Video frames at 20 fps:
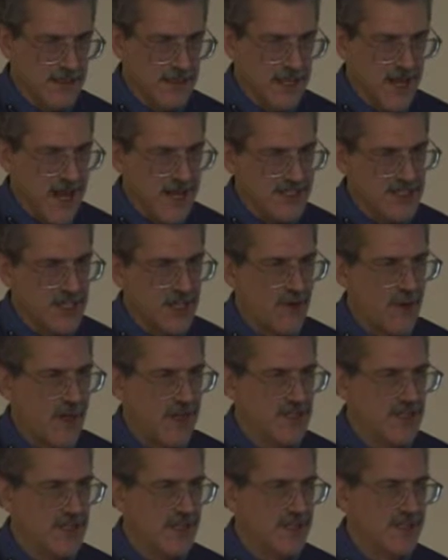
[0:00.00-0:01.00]

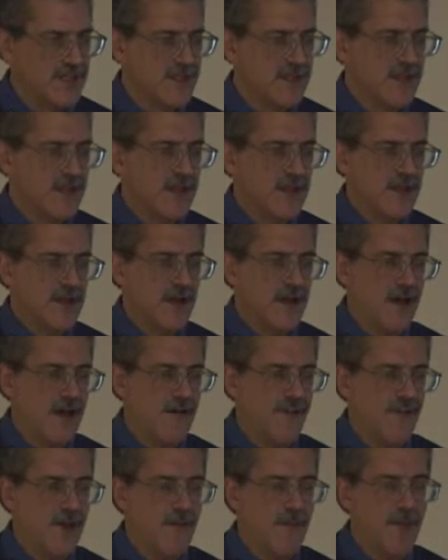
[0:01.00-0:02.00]
consequences
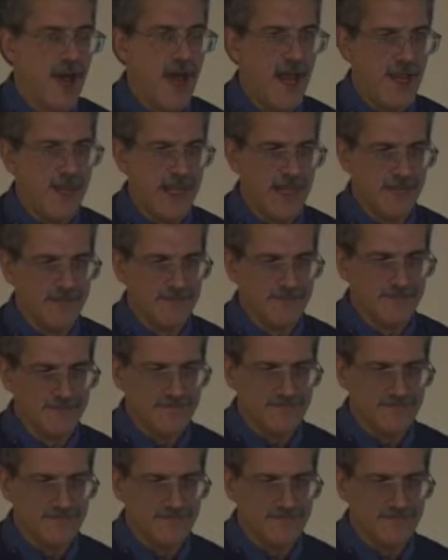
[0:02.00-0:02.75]
of our mining.